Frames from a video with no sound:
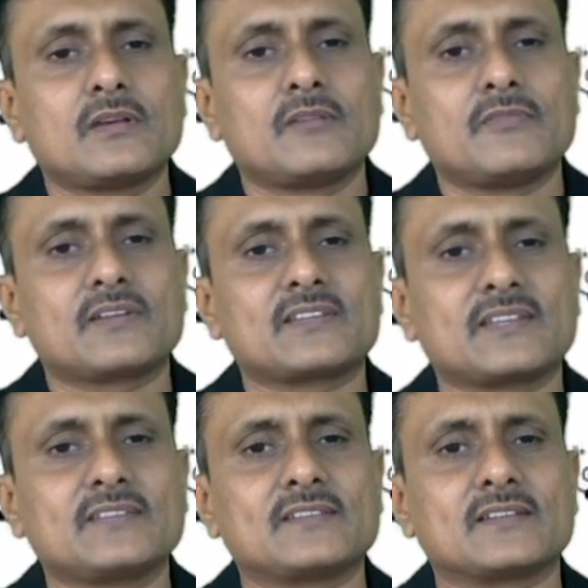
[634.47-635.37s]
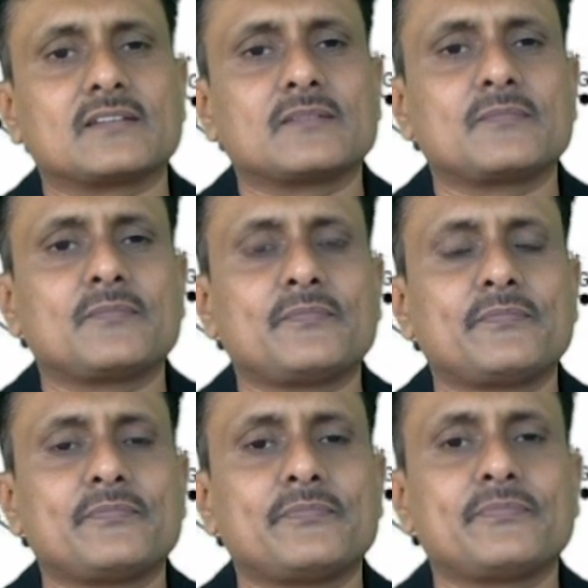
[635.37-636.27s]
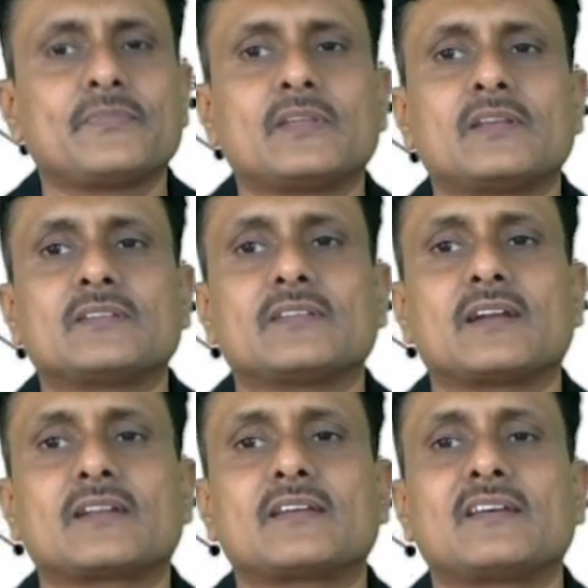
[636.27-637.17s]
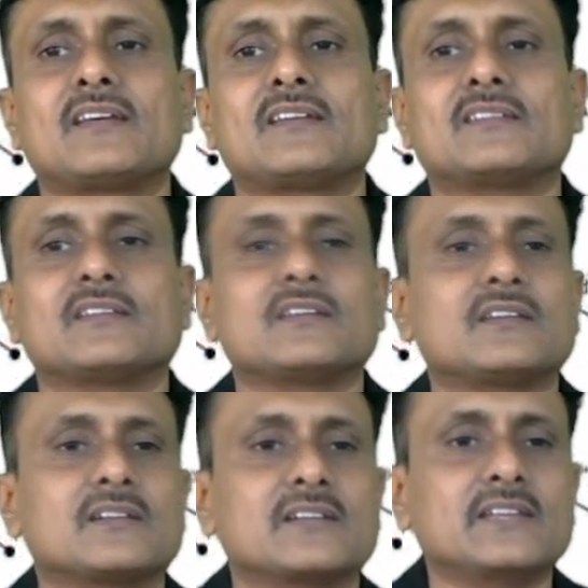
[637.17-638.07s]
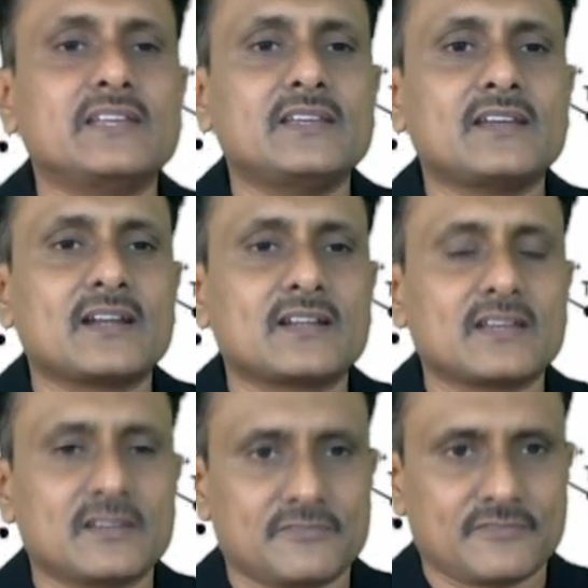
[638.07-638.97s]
for the reason that the D and F